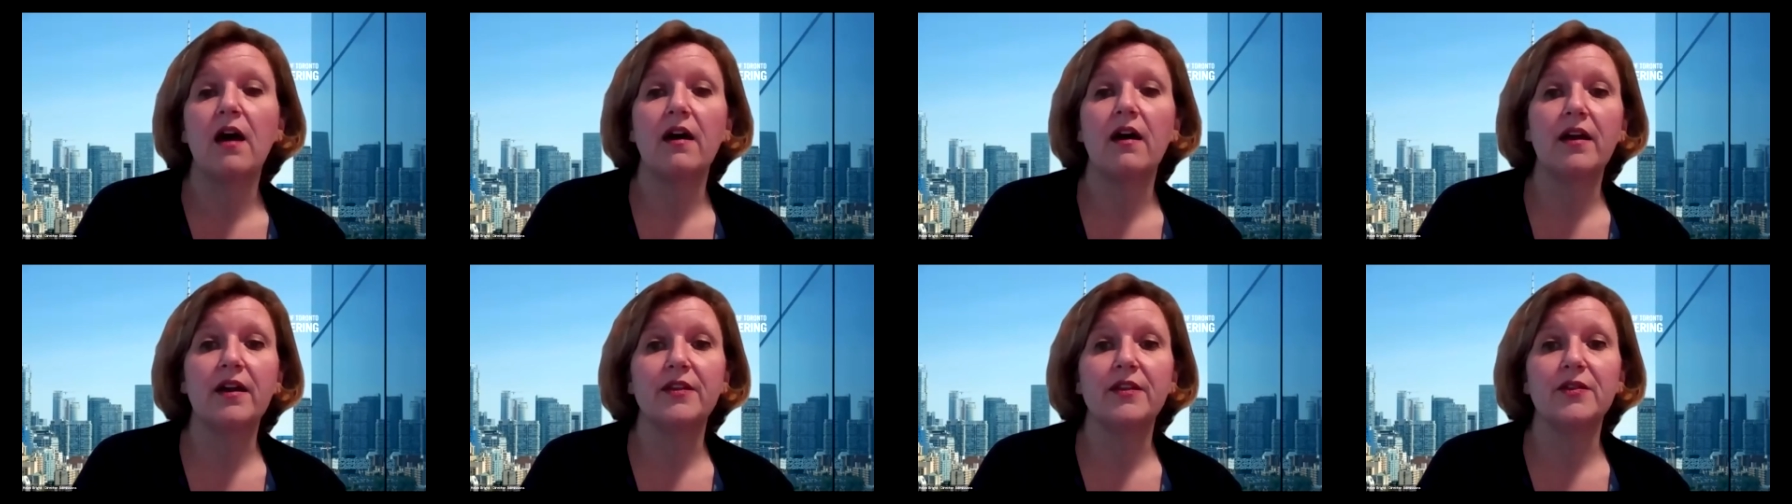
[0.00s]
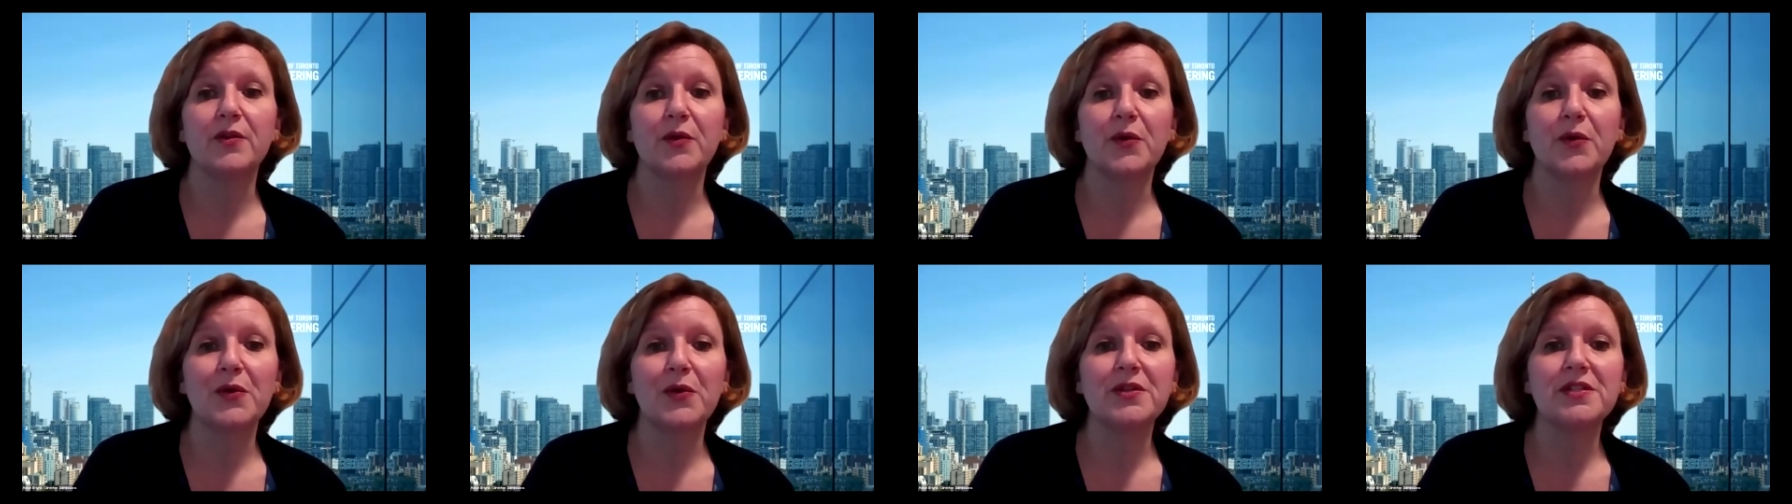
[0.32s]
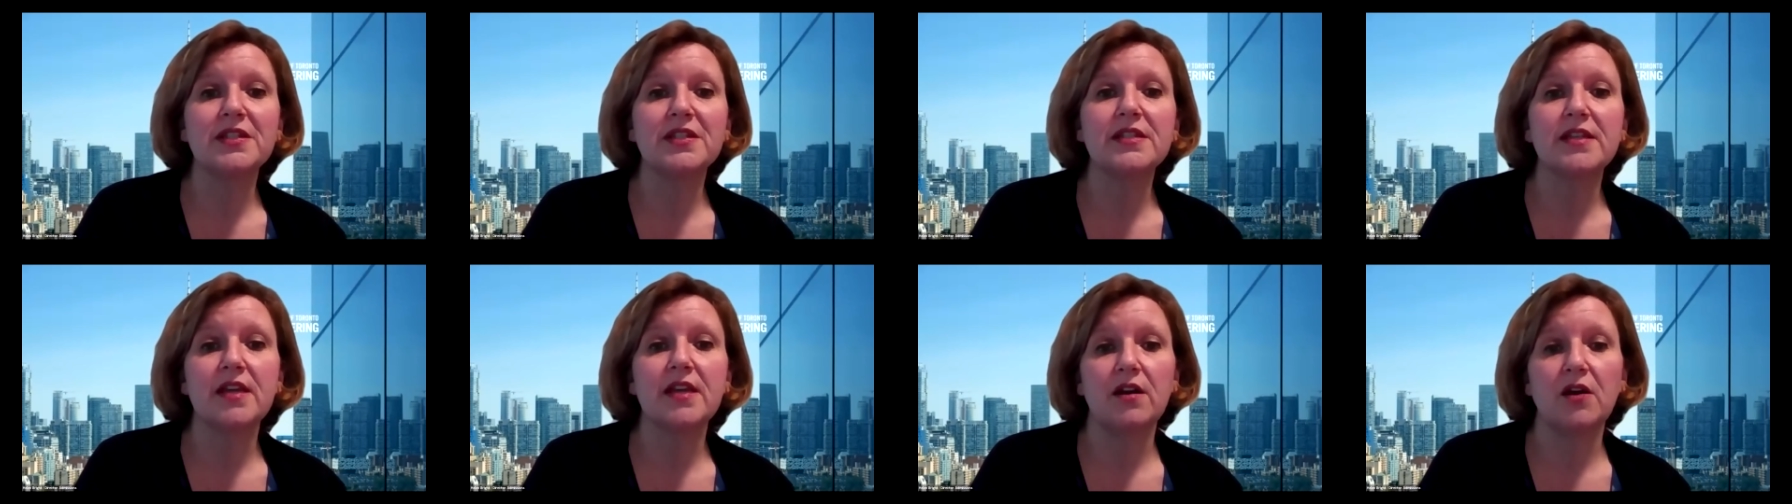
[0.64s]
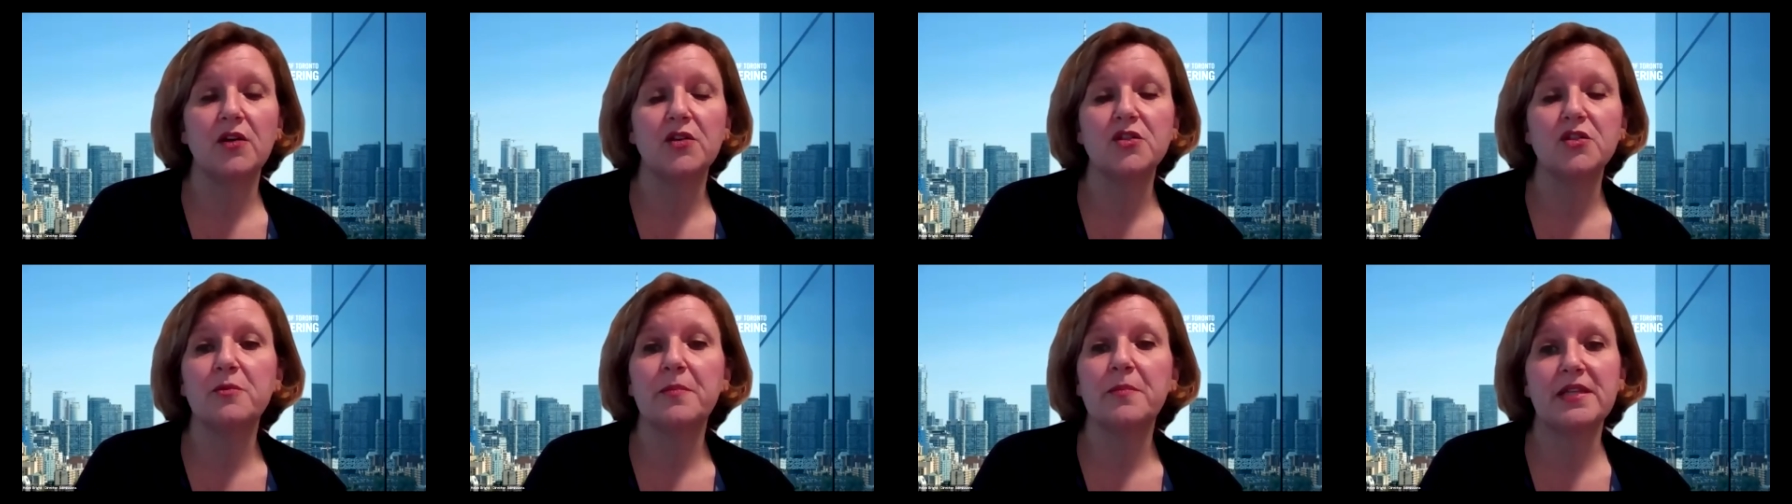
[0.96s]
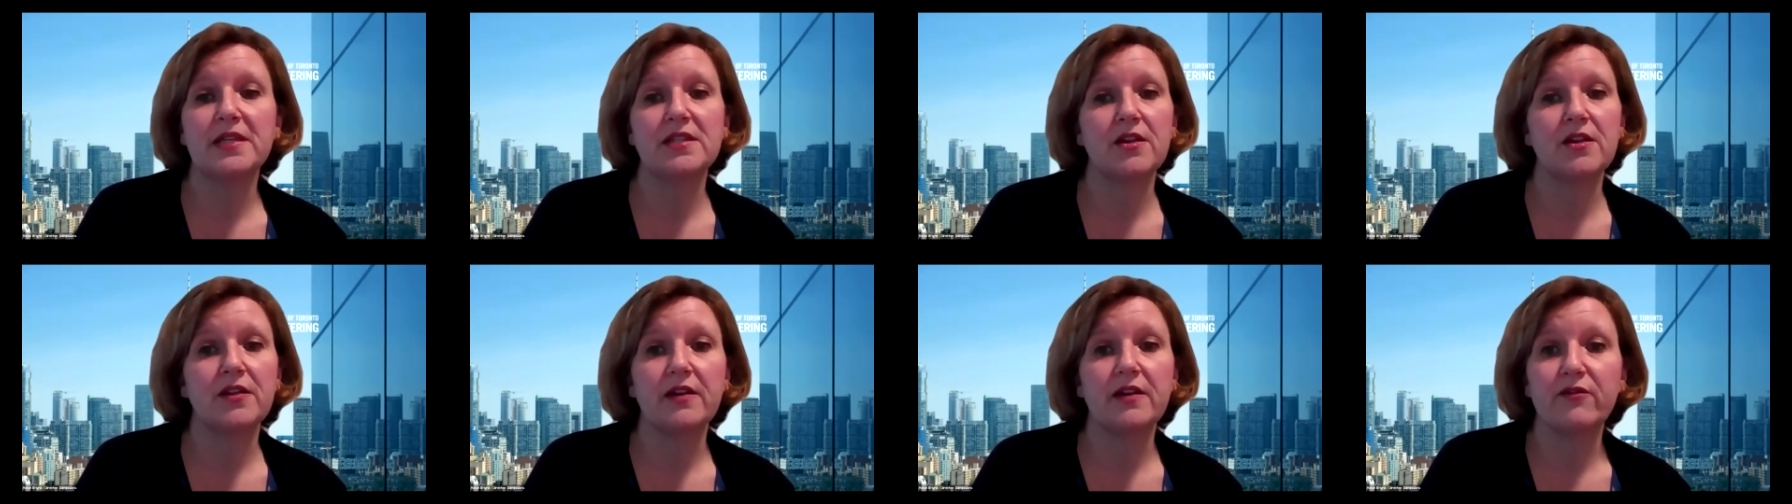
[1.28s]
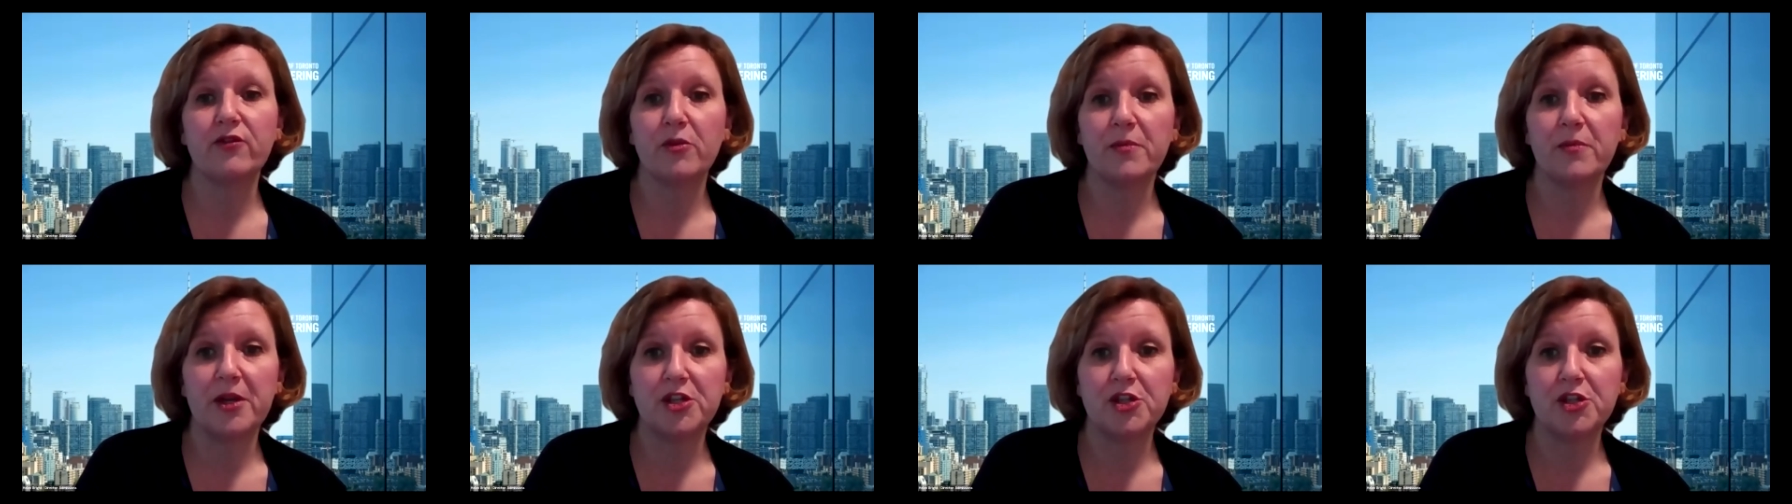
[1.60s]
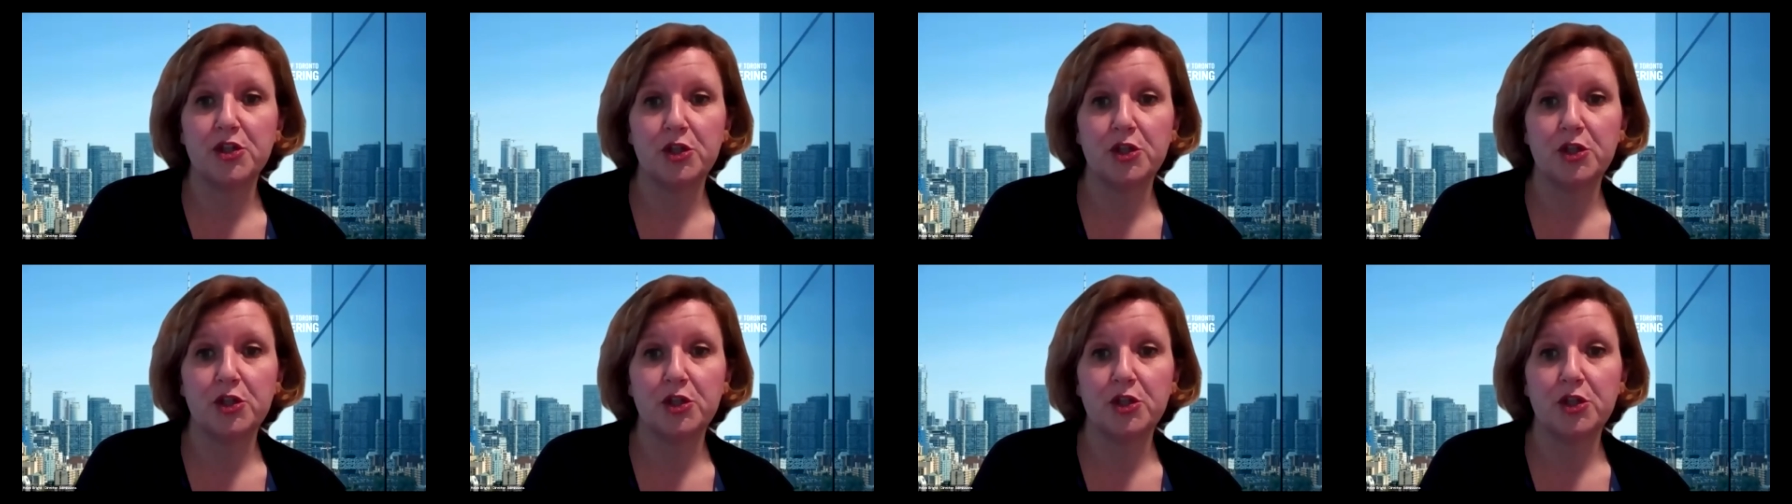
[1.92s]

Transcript: in their courses and also based on the information